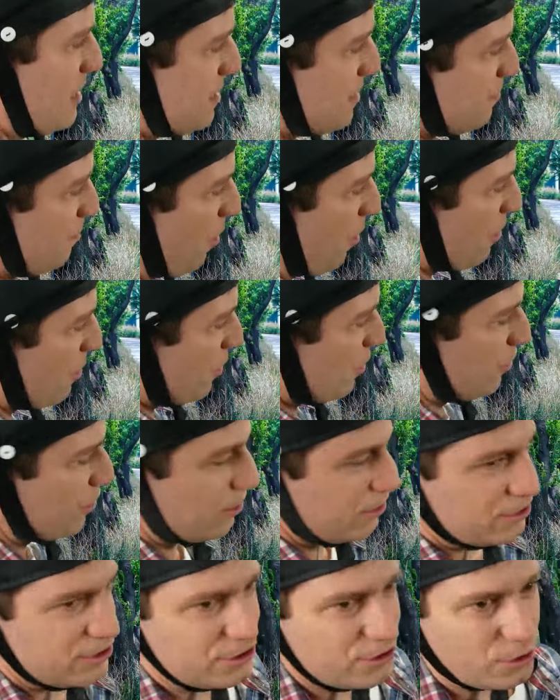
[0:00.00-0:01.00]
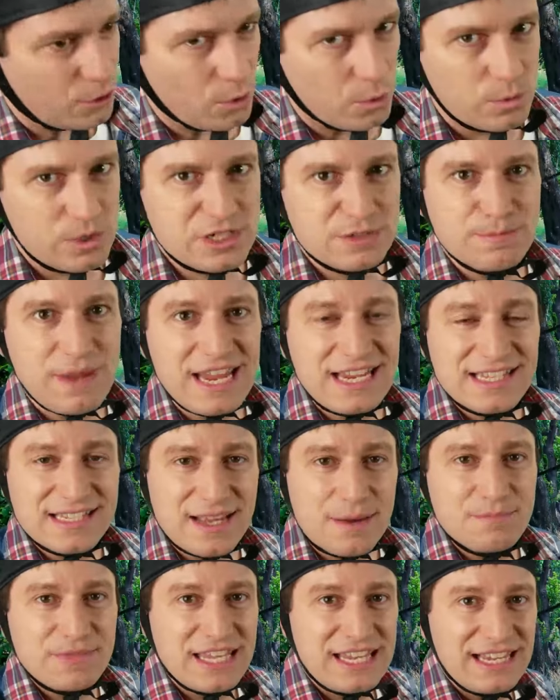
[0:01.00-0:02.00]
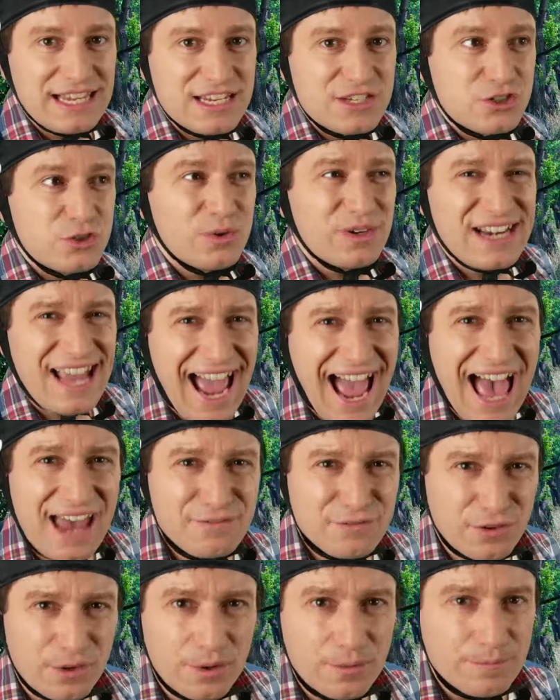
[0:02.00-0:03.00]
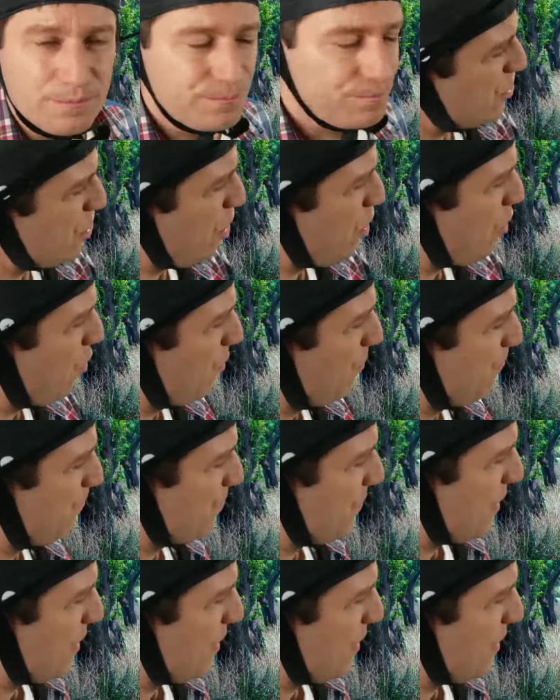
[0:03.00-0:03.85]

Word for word: this particle uru, which makes something into an adverb. So